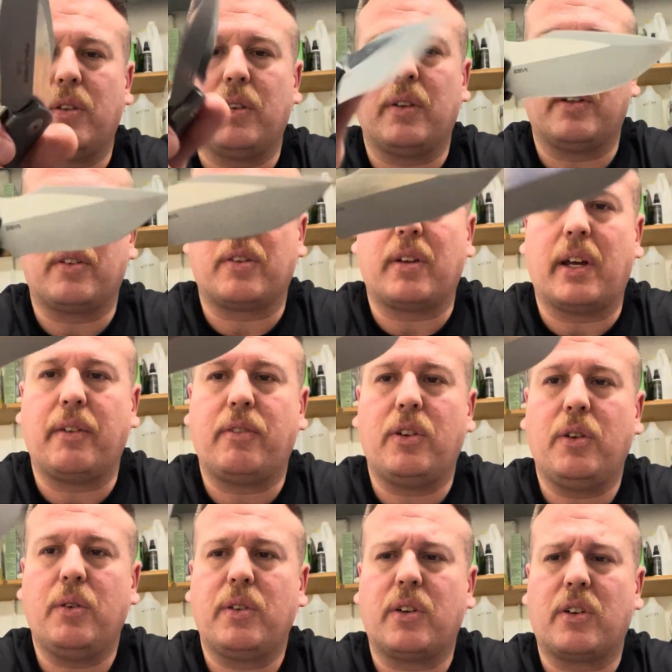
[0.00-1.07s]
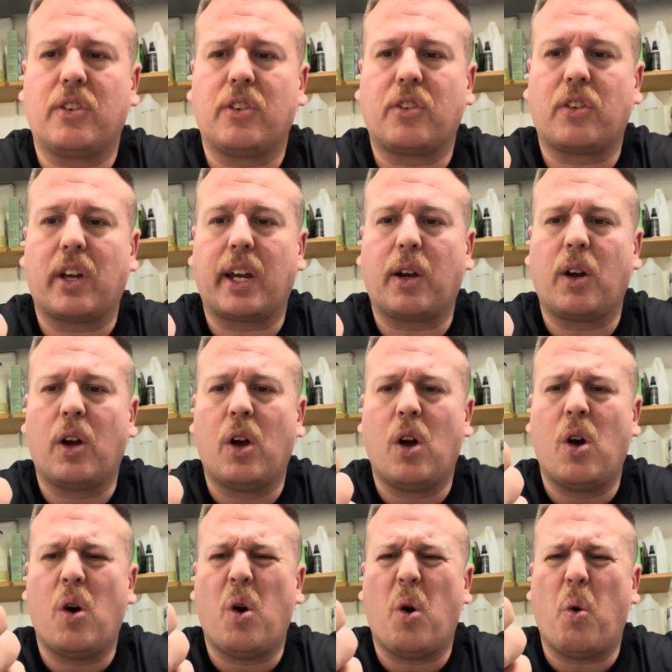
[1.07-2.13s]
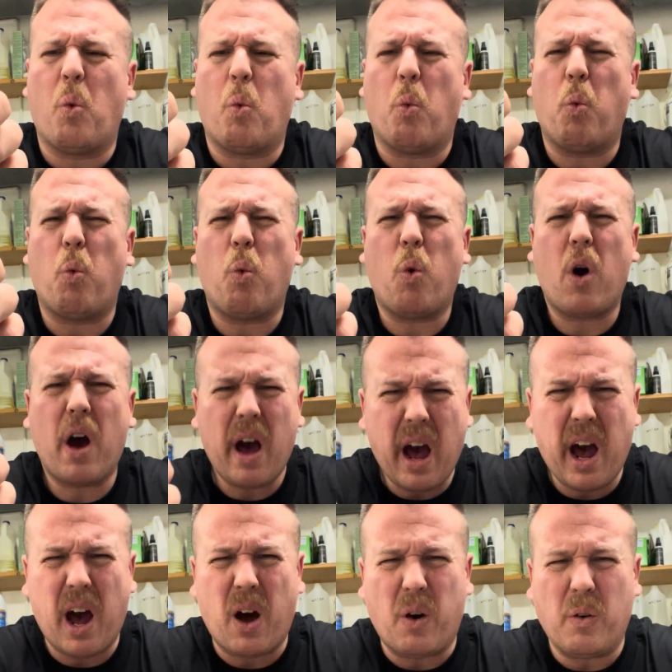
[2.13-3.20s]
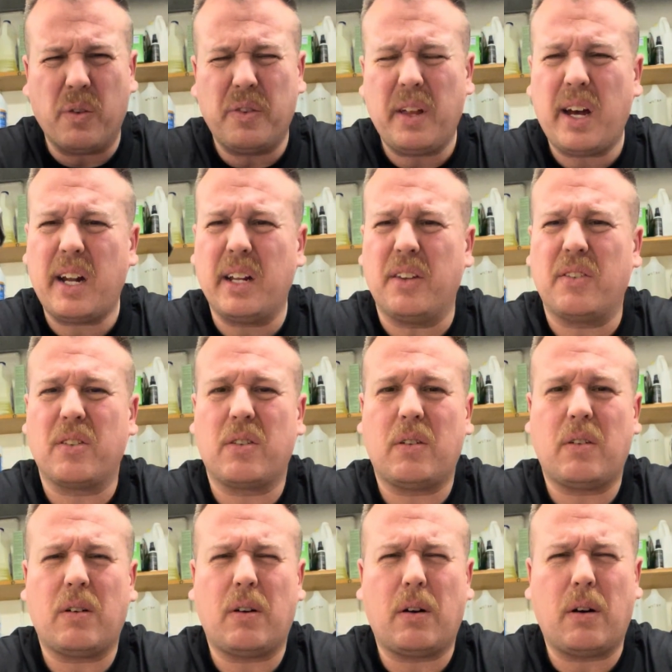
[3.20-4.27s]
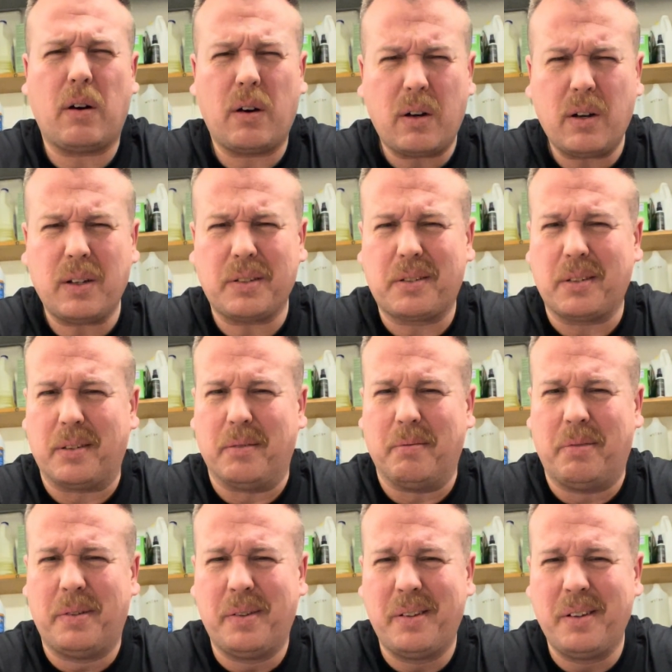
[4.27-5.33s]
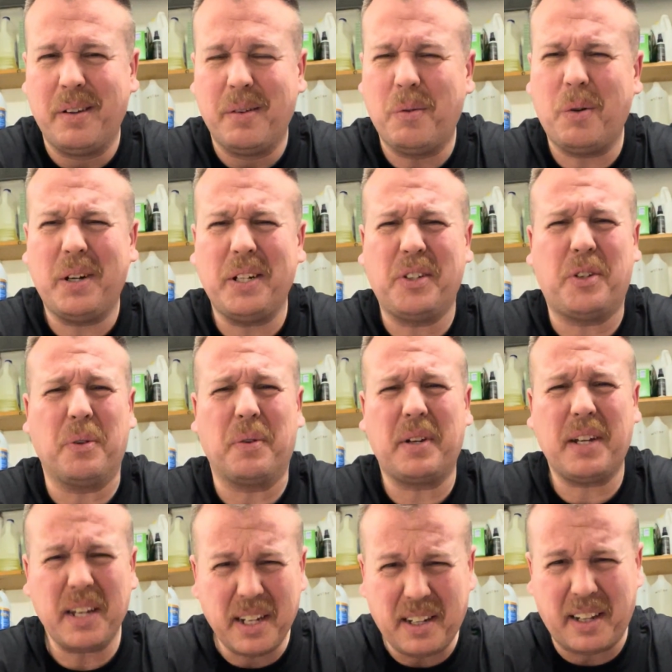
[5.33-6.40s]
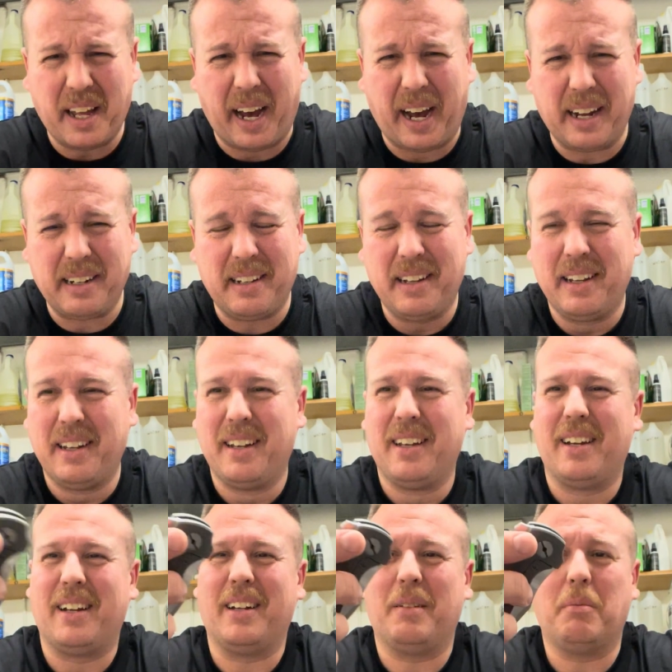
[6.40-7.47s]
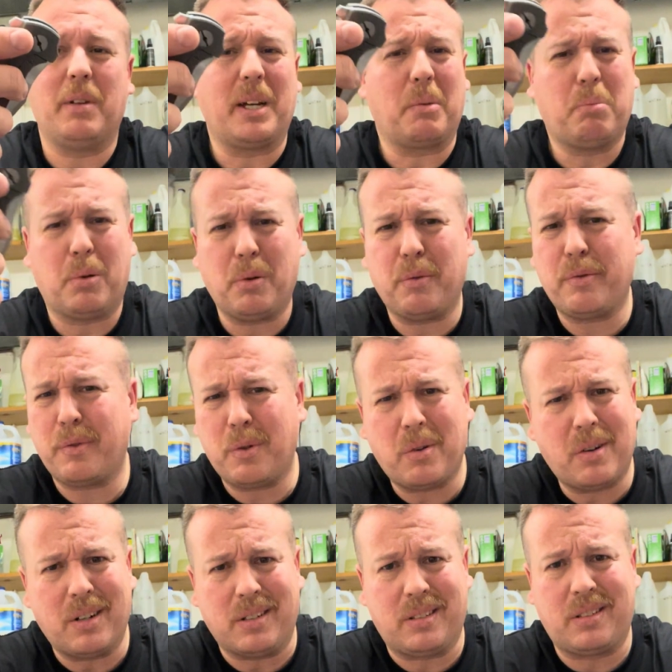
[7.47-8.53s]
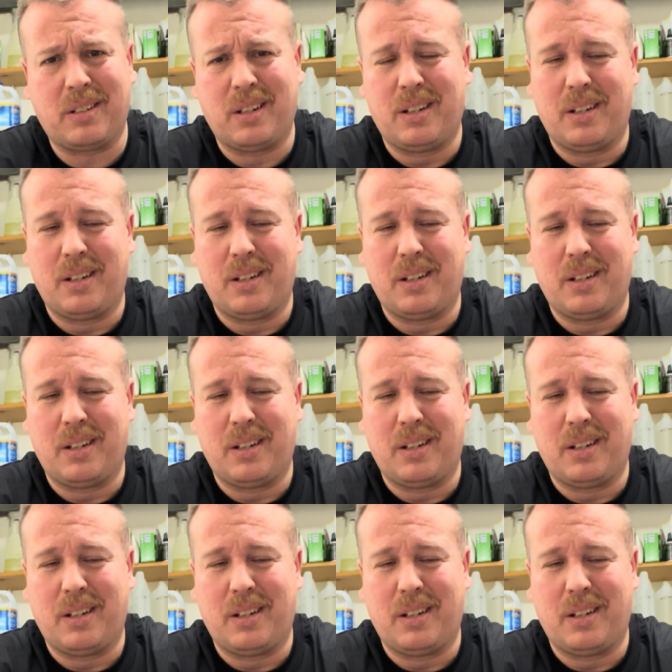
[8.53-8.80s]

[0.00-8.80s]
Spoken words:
this knife to, they're just like, wow, that is awesome. Where did you get that? And I'm like, Pohl Force.